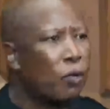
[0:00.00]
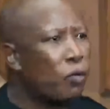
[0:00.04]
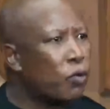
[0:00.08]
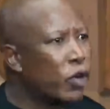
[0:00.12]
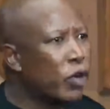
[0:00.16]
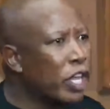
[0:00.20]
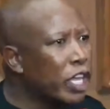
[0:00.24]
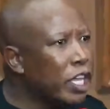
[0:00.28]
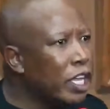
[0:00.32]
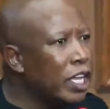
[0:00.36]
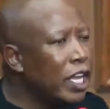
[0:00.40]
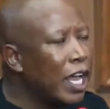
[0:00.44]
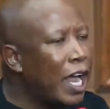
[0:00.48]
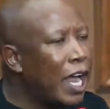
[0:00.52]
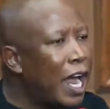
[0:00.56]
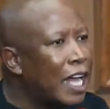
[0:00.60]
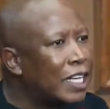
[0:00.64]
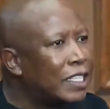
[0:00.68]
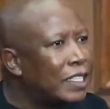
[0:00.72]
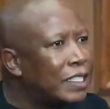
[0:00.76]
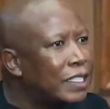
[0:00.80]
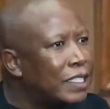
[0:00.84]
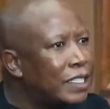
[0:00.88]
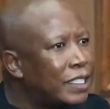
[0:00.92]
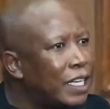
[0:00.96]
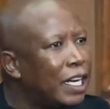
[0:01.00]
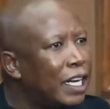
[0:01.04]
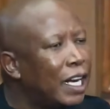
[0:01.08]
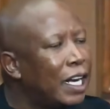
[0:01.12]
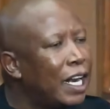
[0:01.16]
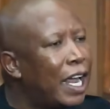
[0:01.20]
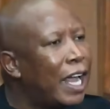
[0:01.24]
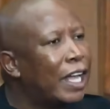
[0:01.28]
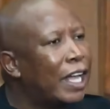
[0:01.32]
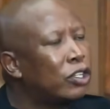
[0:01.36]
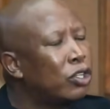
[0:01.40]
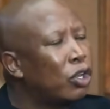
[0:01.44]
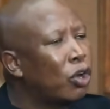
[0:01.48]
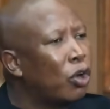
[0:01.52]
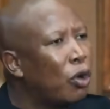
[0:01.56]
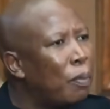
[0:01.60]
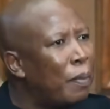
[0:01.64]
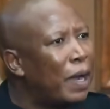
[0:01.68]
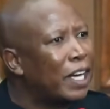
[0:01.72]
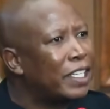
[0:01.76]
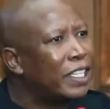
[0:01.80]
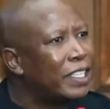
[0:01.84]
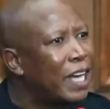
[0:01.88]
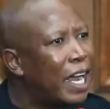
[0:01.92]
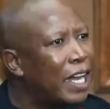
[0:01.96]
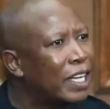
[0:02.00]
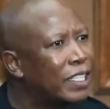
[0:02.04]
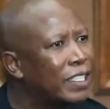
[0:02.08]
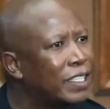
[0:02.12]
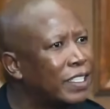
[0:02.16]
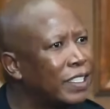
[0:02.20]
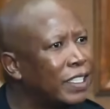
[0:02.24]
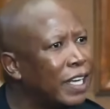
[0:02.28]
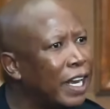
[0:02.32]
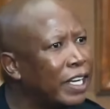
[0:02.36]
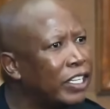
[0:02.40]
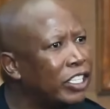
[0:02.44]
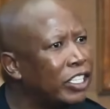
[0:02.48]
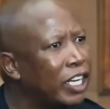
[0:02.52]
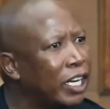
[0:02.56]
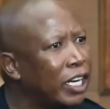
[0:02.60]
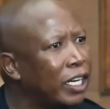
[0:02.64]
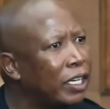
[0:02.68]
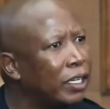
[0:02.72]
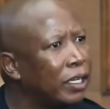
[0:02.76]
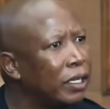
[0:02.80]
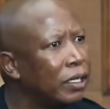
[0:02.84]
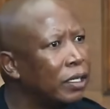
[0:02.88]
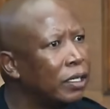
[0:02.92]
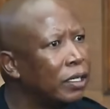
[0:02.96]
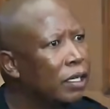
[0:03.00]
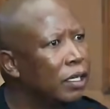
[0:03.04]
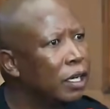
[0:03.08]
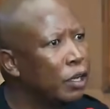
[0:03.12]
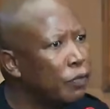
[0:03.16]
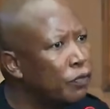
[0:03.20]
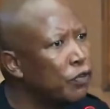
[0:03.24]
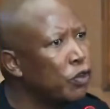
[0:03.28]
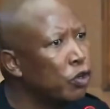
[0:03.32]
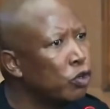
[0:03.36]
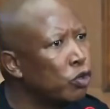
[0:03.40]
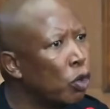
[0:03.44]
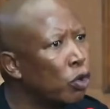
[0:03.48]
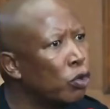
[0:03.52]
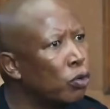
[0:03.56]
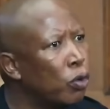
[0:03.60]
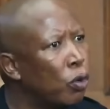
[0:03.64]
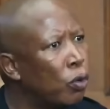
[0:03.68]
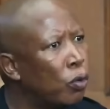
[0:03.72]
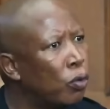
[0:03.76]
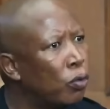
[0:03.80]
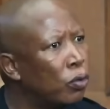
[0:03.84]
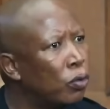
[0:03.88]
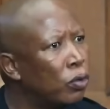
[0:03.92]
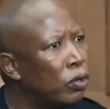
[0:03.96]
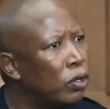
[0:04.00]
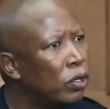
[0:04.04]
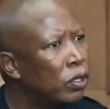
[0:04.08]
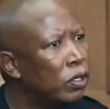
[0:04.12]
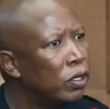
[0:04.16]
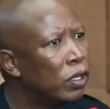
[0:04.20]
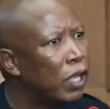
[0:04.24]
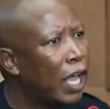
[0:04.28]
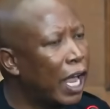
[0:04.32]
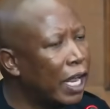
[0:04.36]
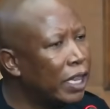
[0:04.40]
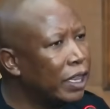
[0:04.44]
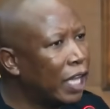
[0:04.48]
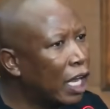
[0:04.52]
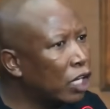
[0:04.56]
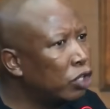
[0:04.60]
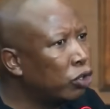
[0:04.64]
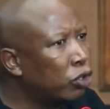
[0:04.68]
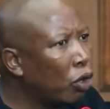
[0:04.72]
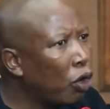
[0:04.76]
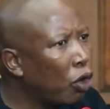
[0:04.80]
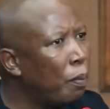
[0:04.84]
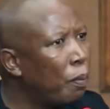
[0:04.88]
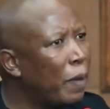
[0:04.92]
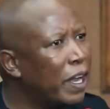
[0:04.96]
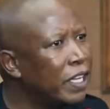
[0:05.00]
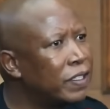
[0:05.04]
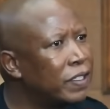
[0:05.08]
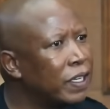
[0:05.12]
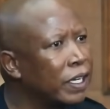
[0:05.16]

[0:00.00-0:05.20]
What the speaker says: We are still a traumatized nation, if you don't know. And that trauma is